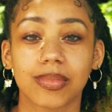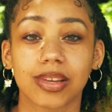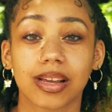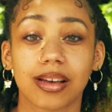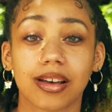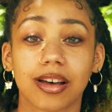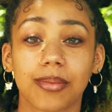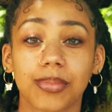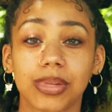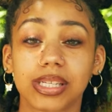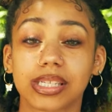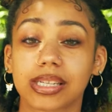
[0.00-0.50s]

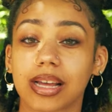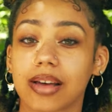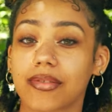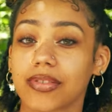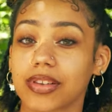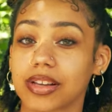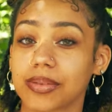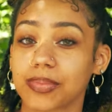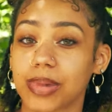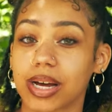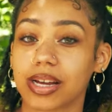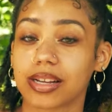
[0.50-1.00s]
It's
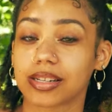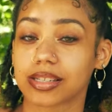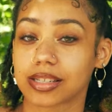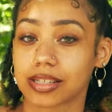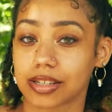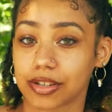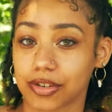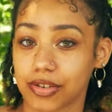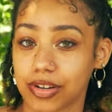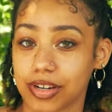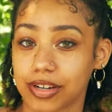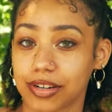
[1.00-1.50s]
definitely my
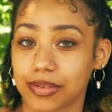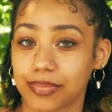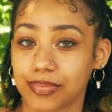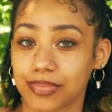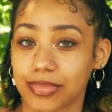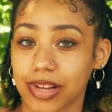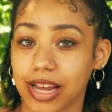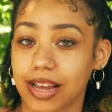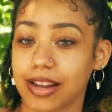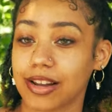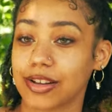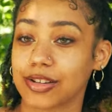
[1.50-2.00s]
Instagram,
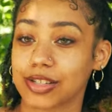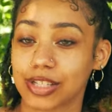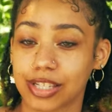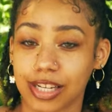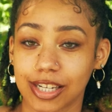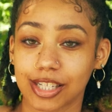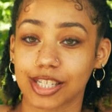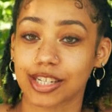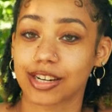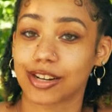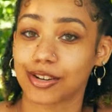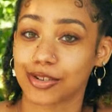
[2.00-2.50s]
Halos
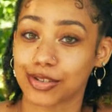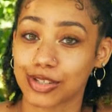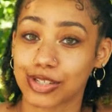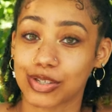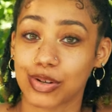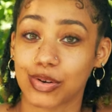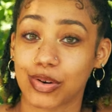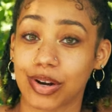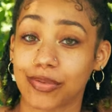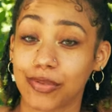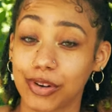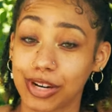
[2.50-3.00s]
Kitchen
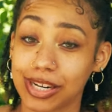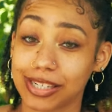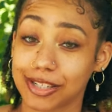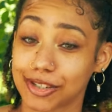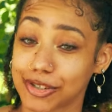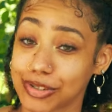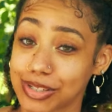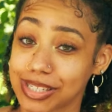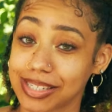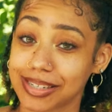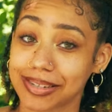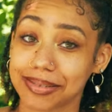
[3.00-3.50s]
if you're
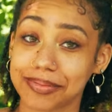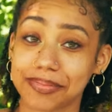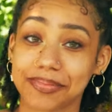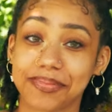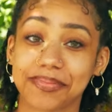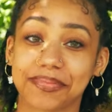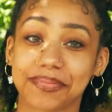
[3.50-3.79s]
interested.